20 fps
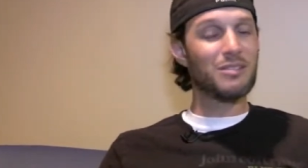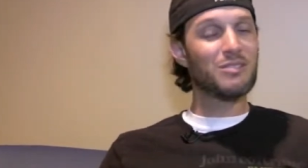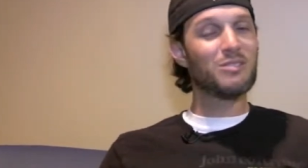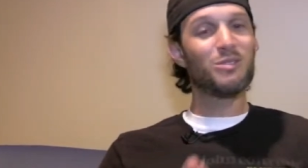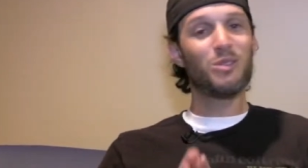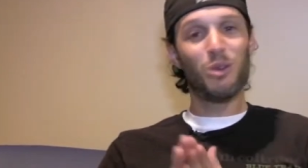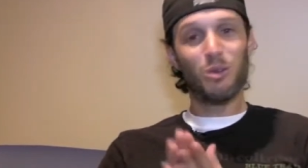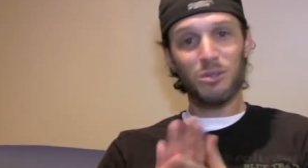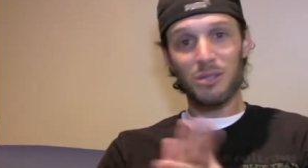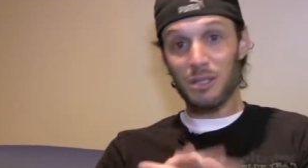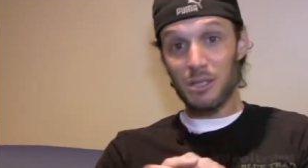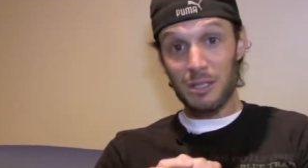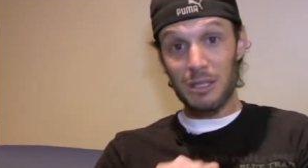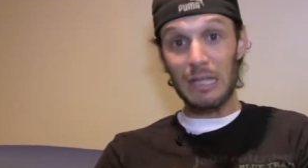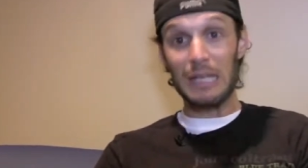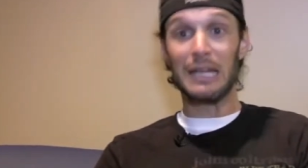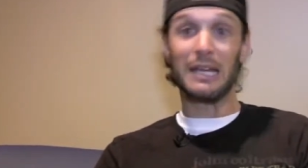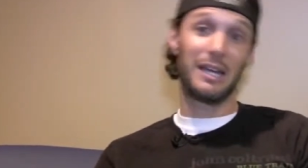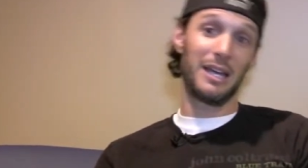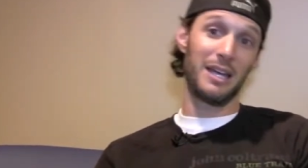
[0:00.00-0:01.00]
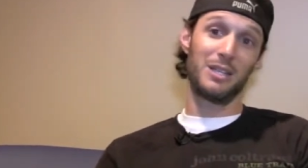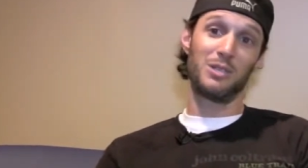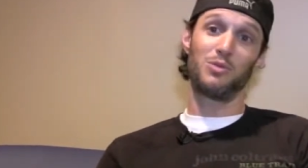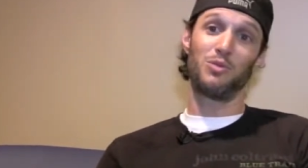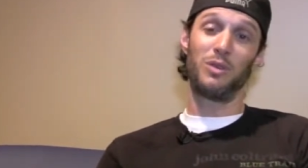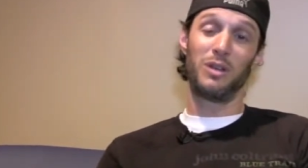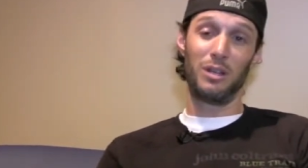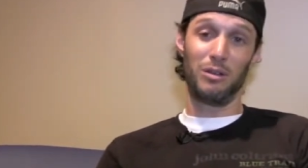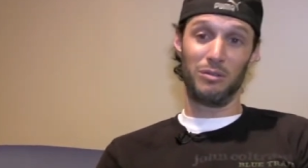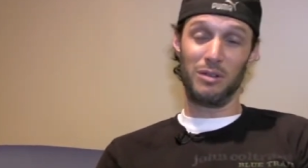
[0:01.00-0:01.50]
There's no such thing as
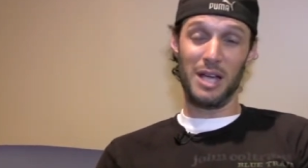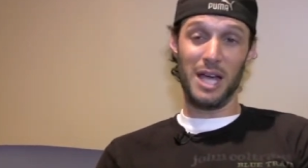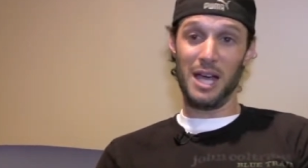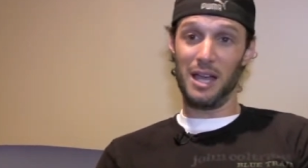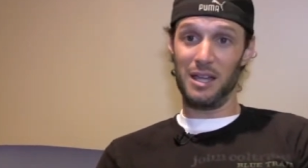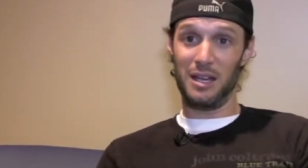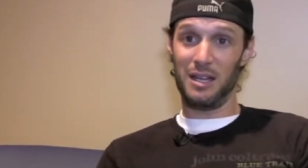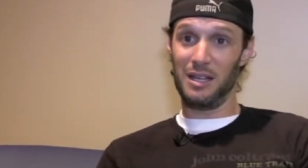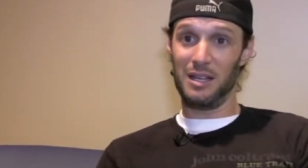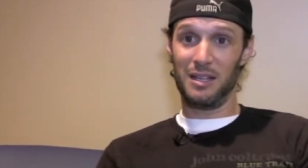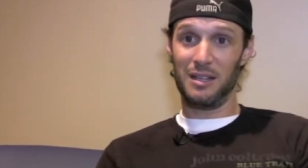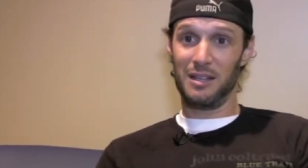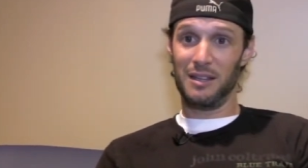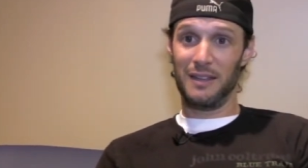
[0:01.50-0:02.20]
real reality.